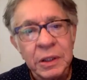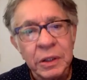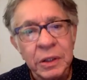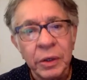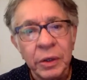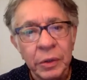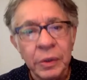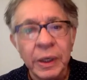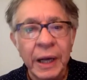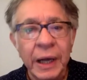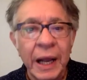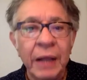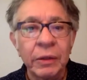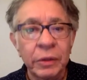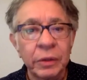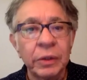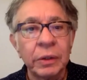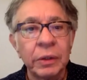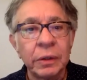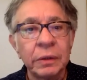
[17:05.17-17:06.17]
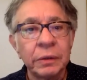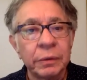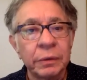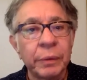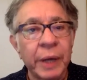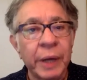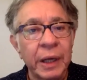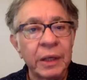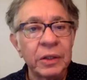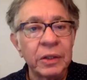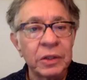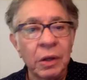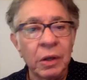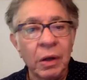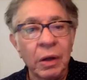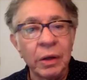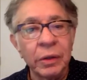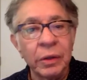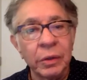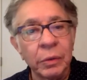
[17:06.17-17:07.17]
You know, you get out there, you write a
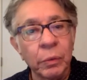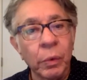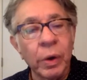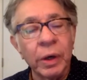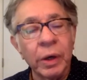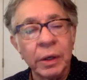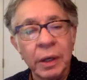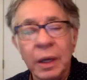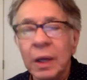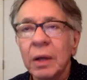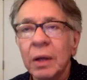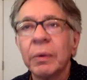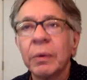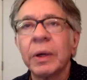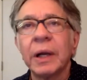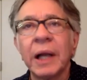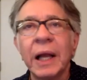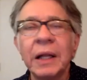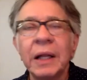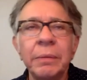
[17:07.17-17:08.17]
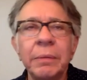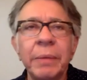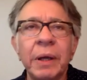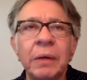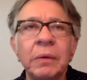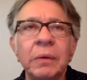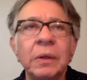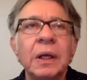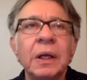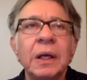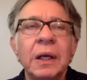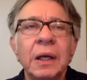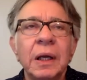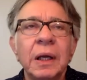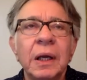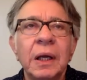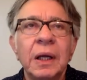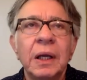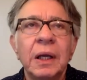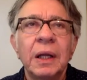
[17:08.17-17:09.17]
song, you work. What I liked about
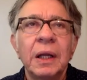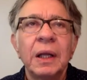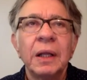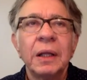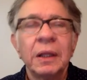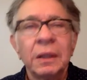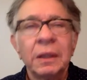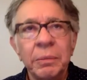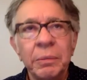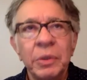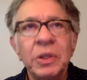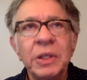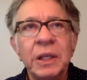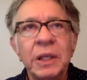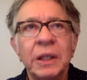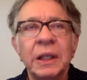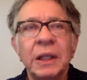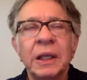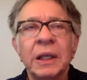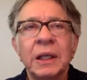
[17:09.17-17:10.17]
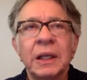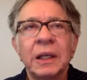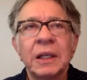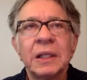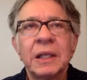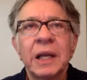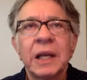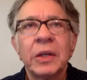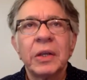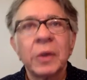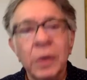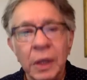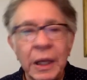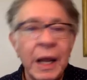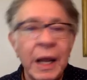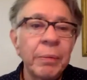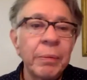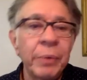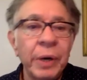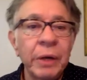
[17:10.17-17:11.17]
the music thing is that you
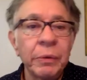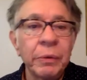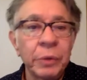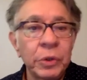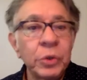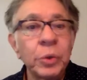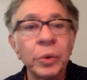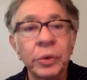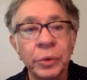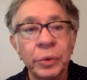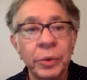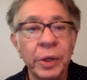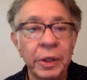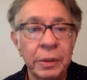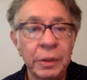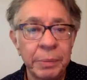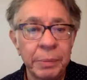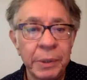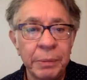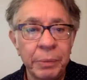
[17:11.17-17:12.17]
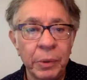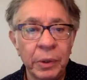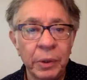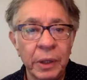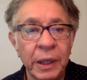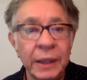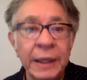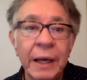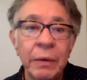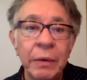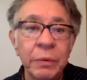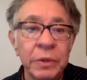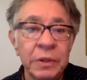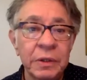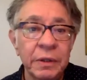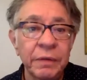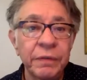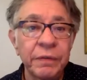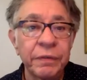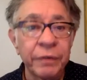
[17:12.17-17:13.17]
collaborate with two or three other people, and that
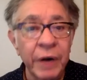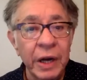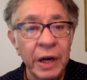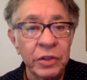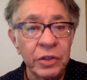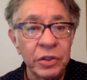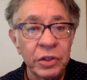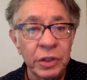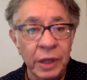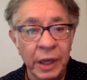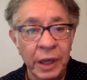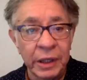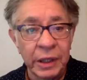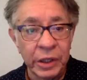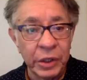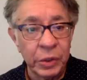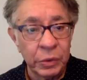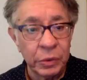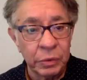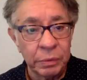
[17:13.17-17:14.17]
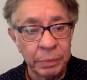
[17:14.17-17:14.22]
was fresh and new.